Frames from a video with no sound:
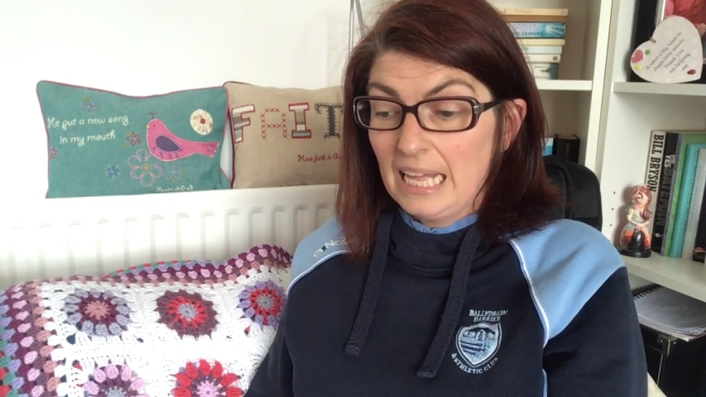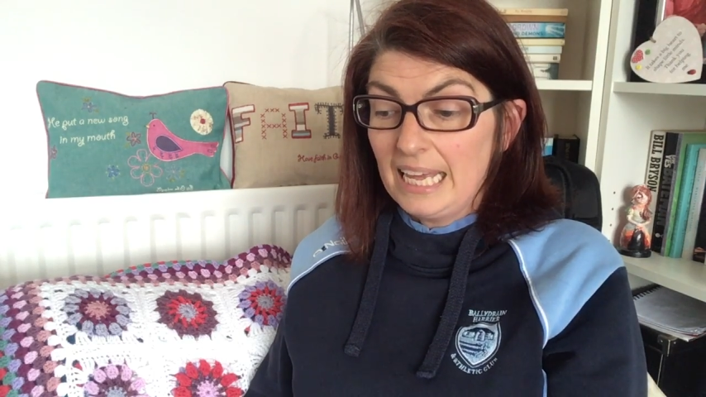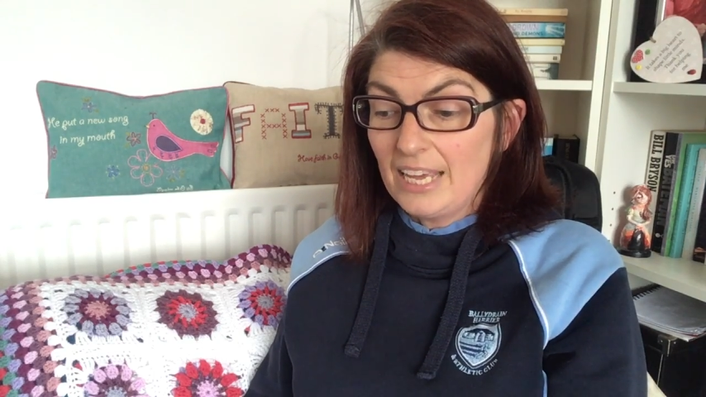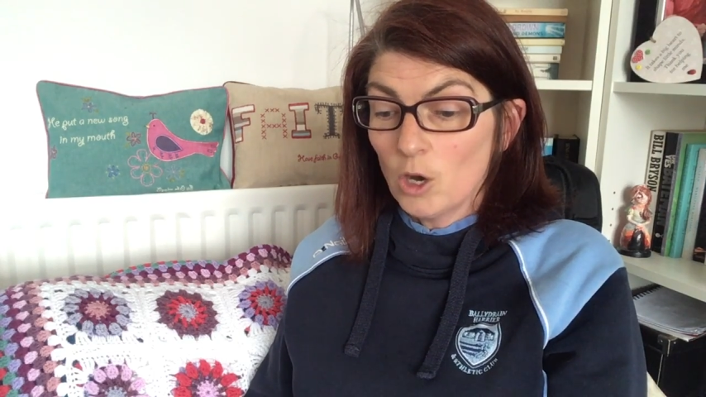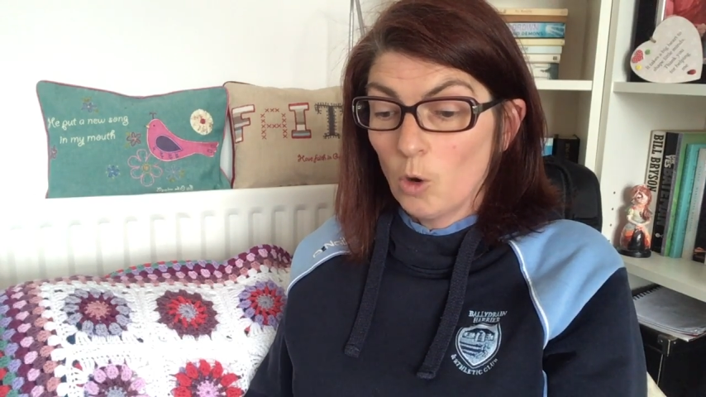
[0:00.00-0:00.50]

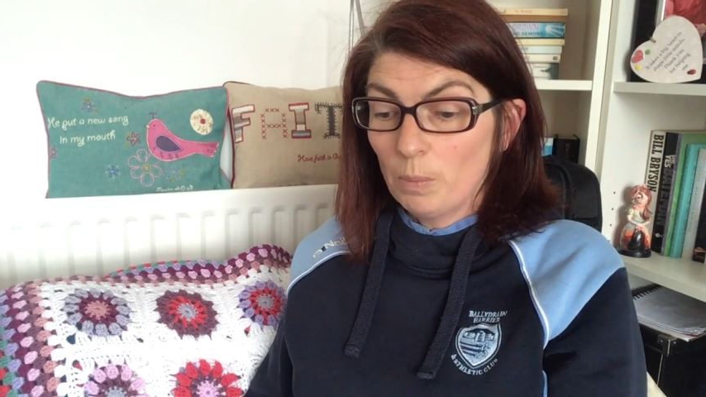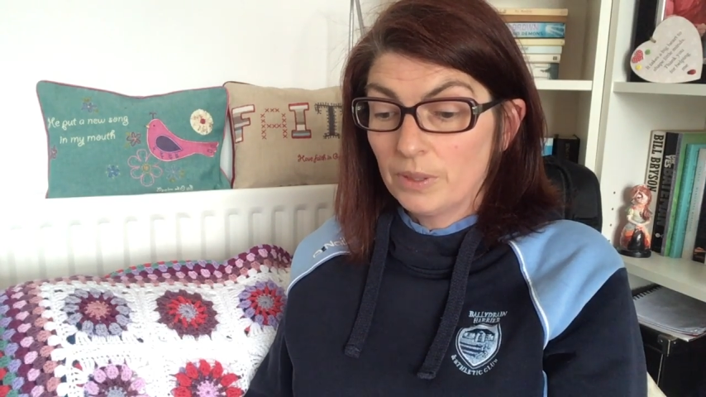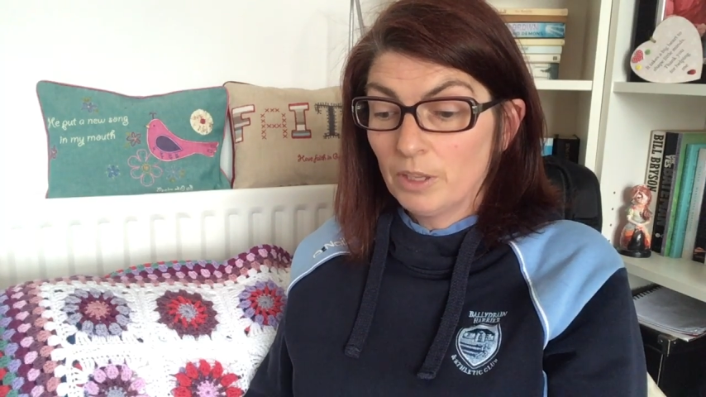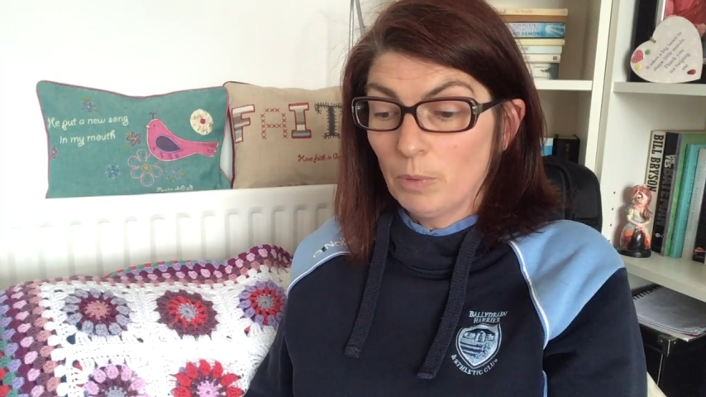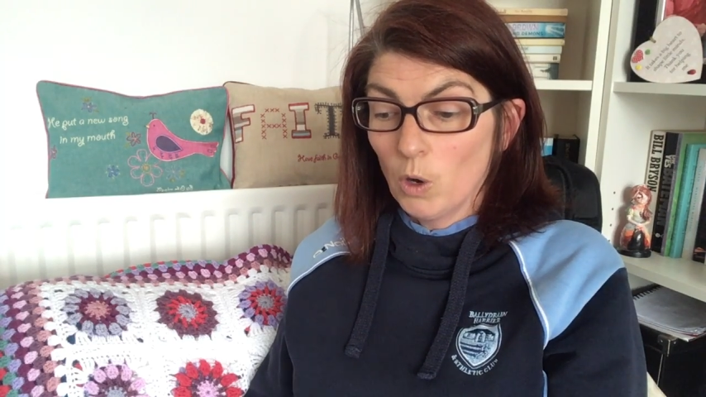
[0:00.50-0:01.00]
He
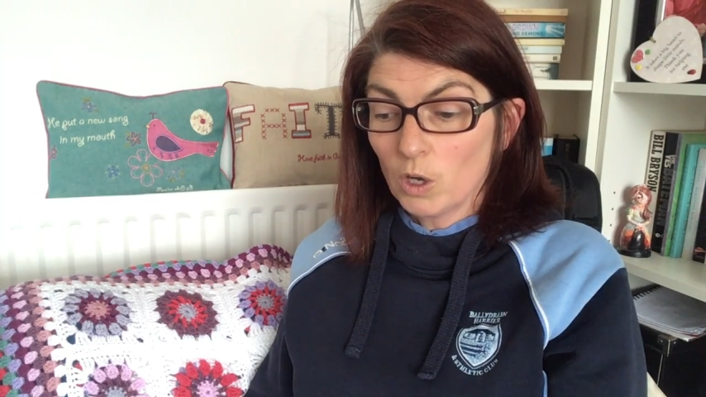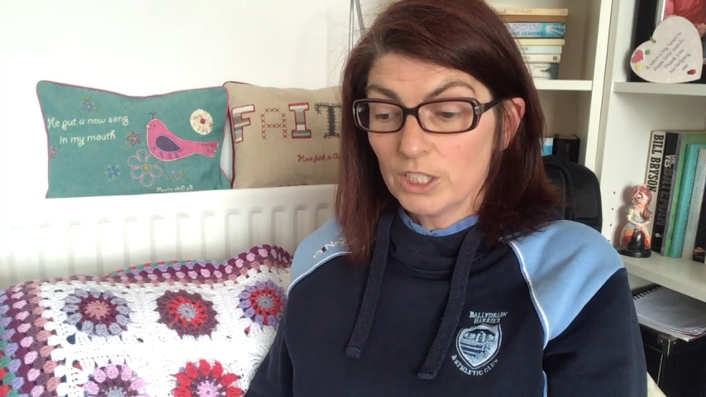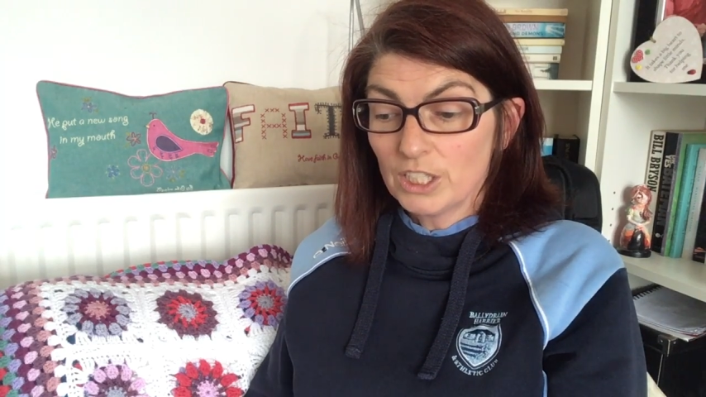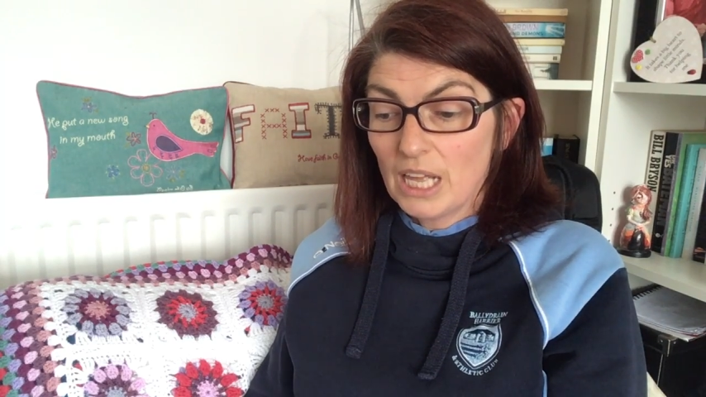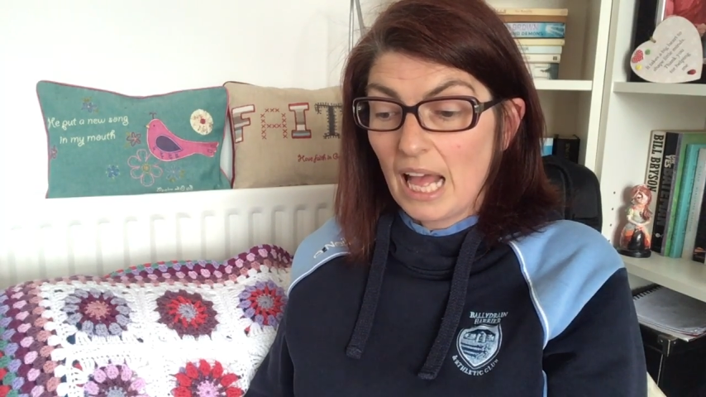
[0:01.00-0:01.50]
opened the
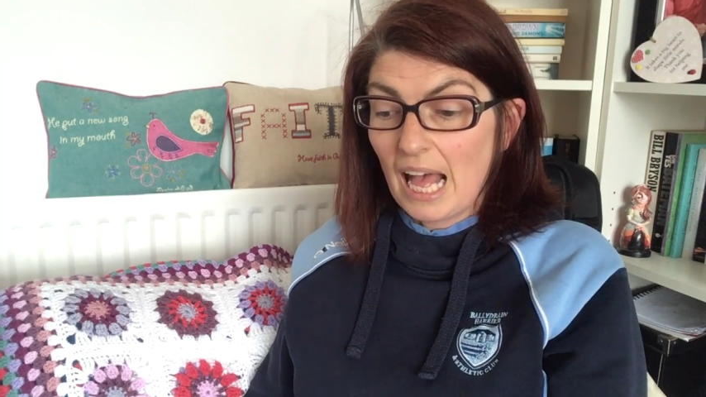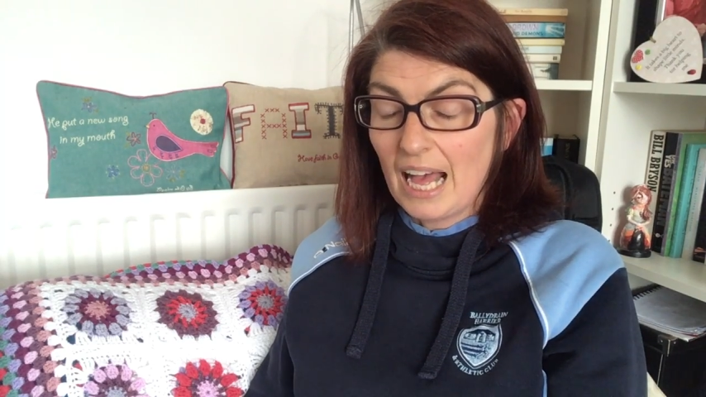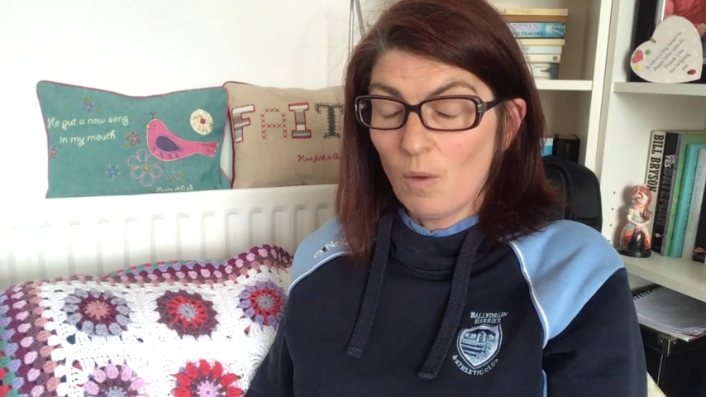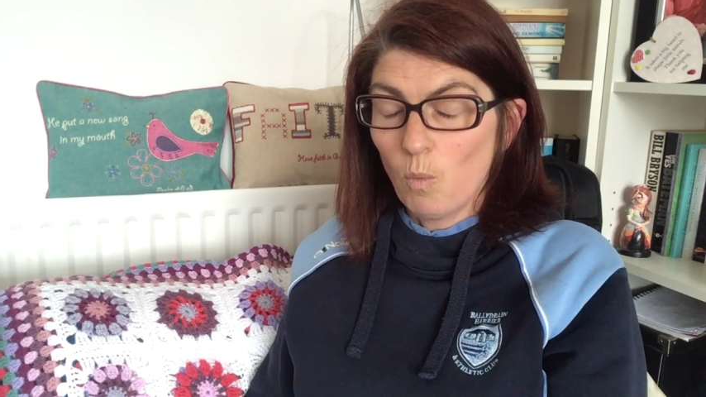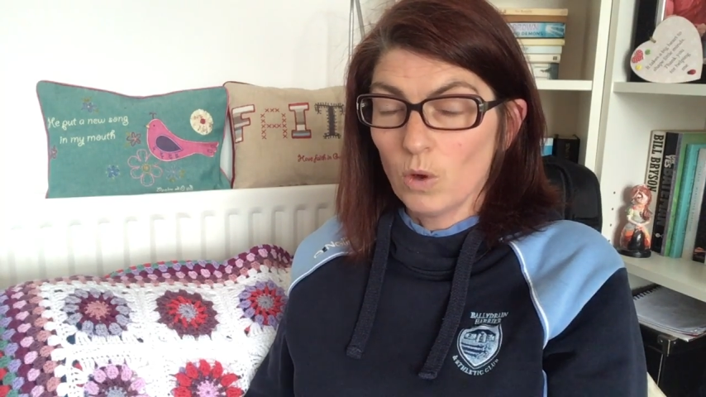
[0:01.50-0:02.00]
box
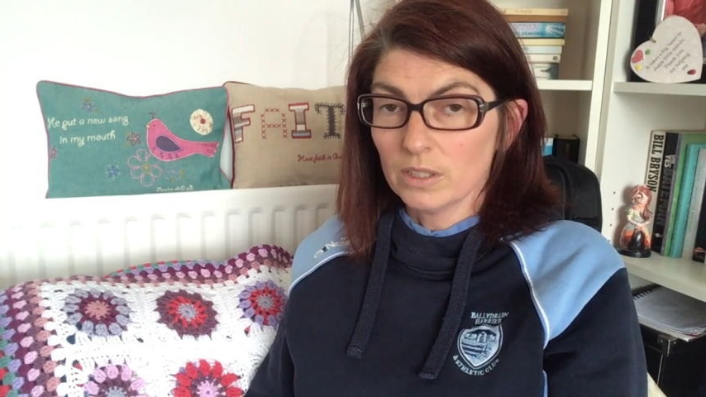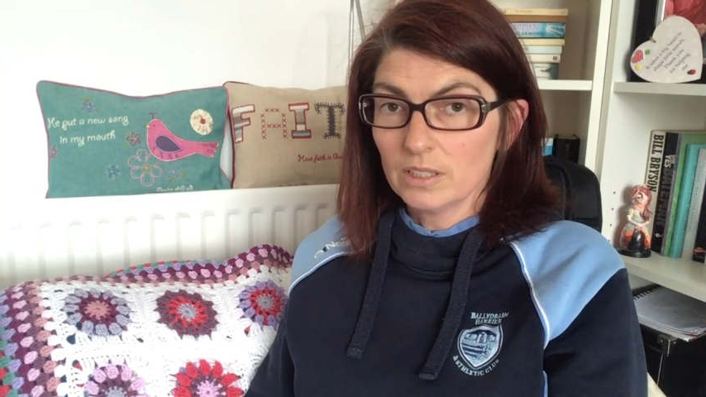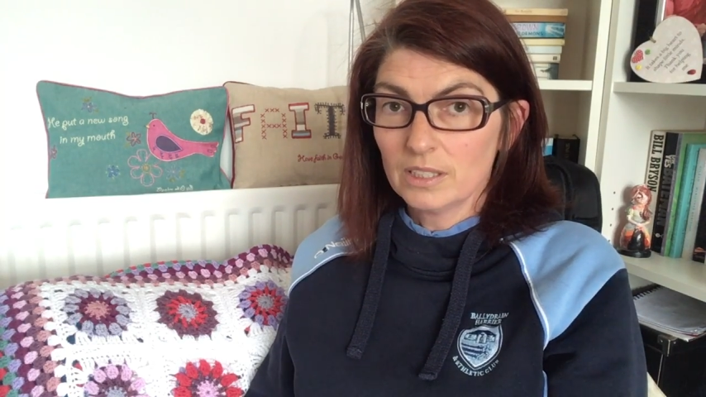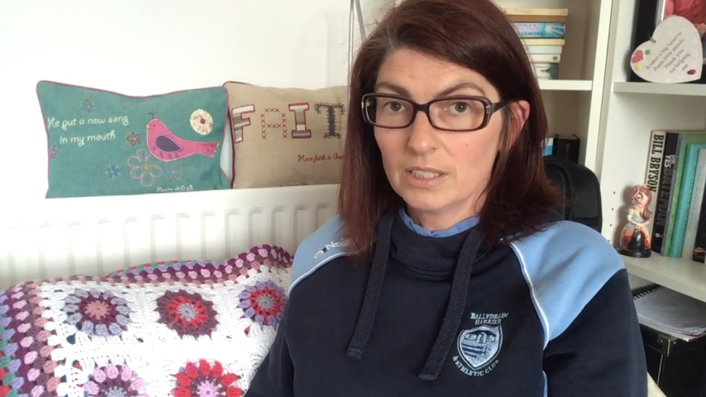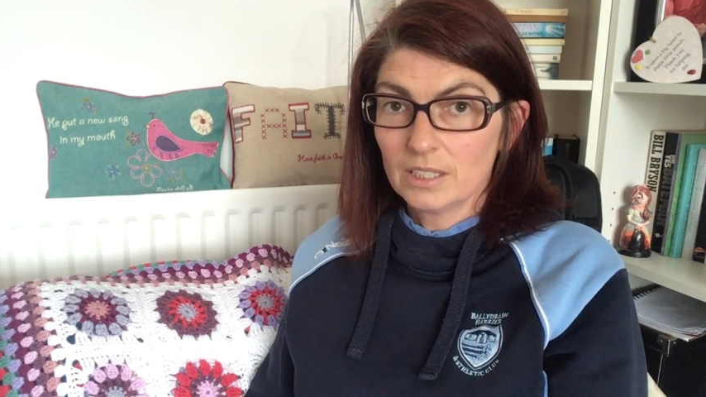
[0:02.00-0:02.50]
at
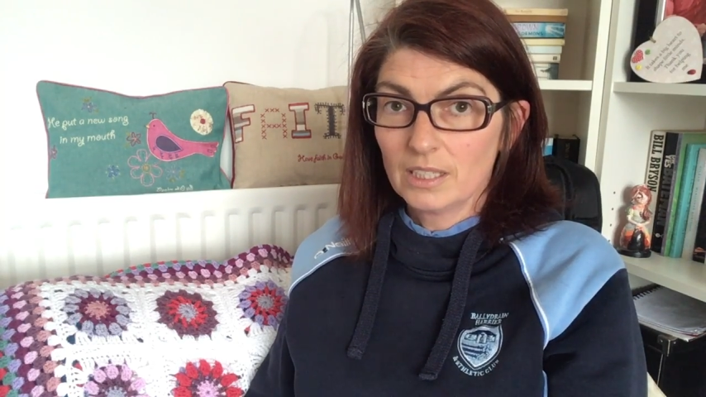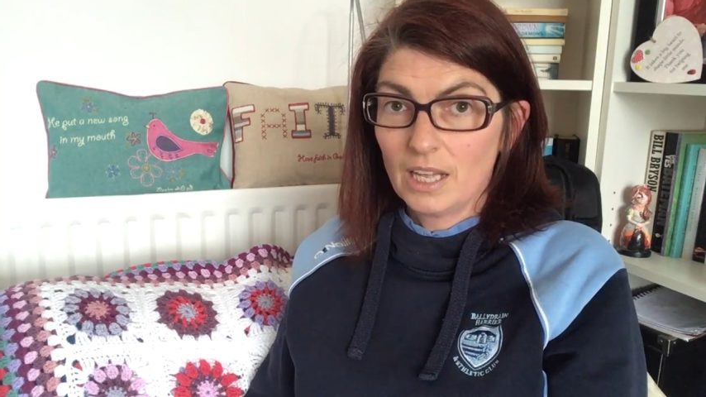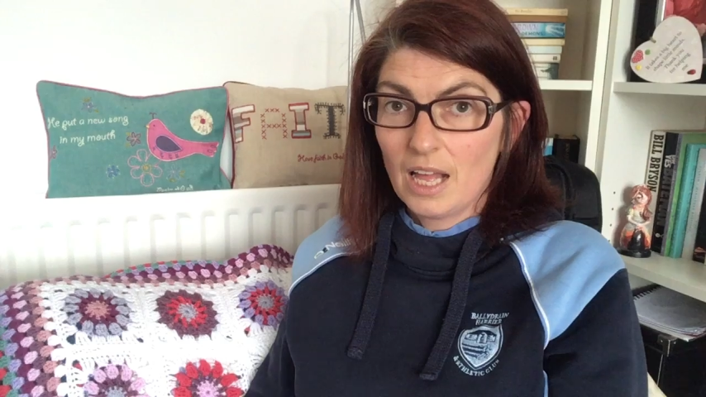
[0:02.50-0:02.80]
once